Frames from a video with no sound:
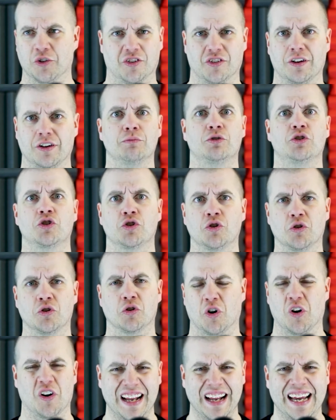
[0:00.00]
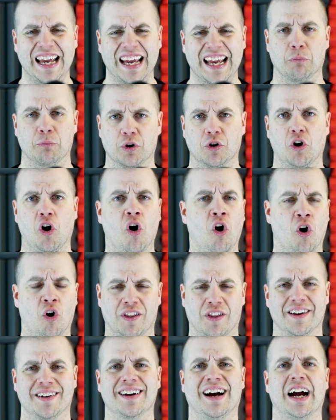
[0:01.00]
because I'm sure there are, and I can't recall
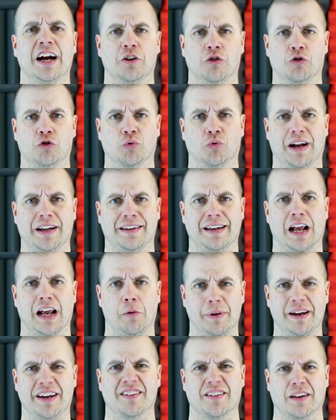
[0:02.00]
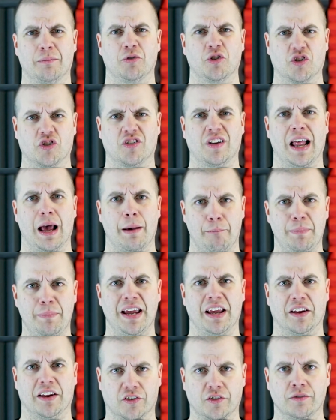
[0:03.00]
the titles right now because I'm just that
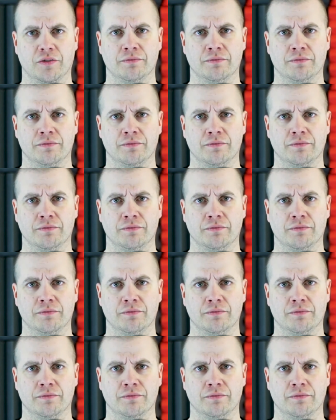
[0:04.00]
pissed.